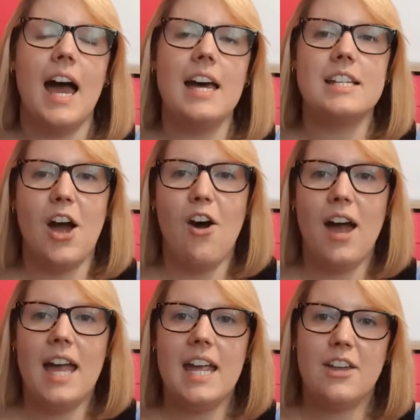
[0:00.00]
and
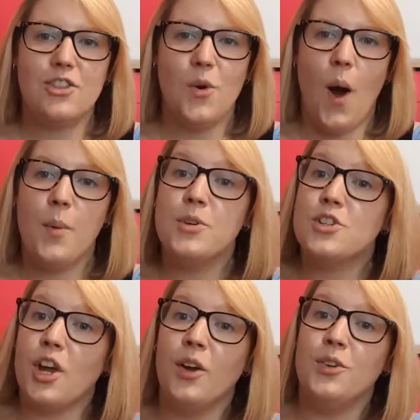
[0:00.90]
I thought I would
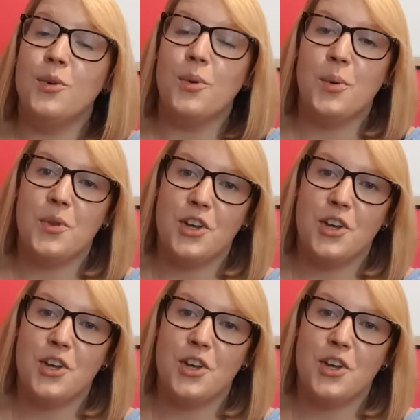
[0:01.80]
show you all